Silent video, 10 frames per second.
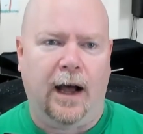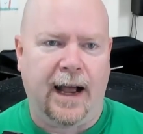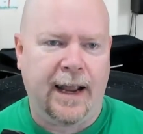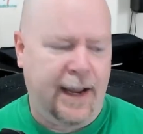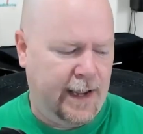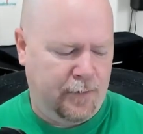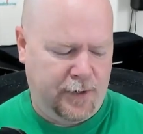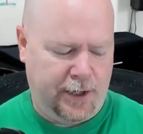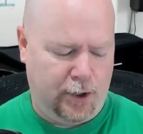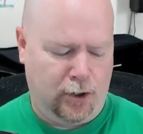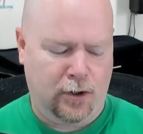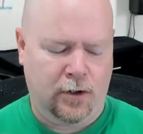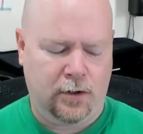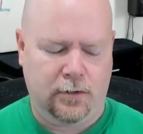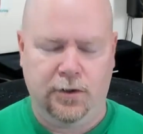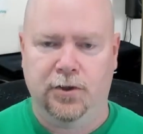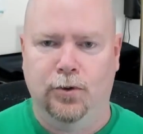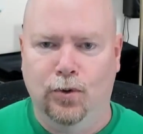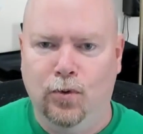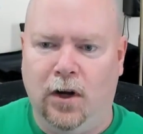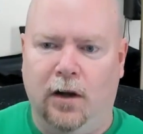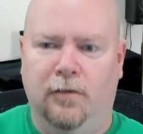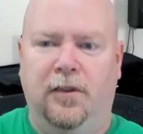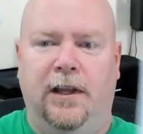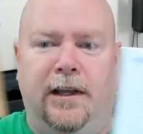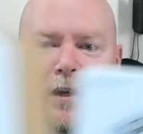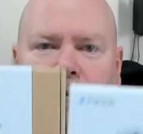I have here two of the